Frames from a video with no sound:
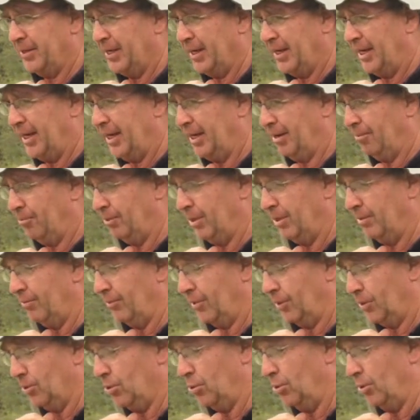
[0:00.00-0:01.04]
We
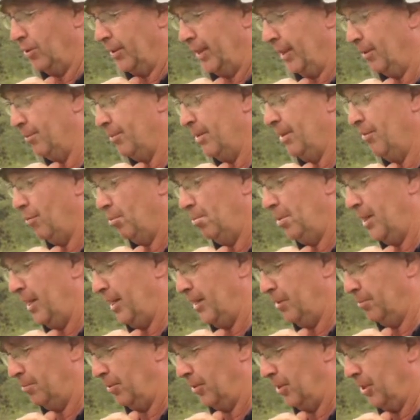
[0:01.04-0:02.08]
never thought, they were never
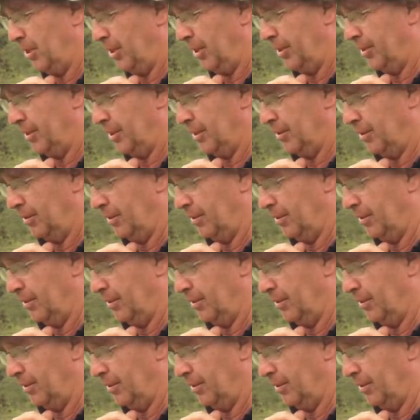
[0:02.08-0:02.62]
planted with the idea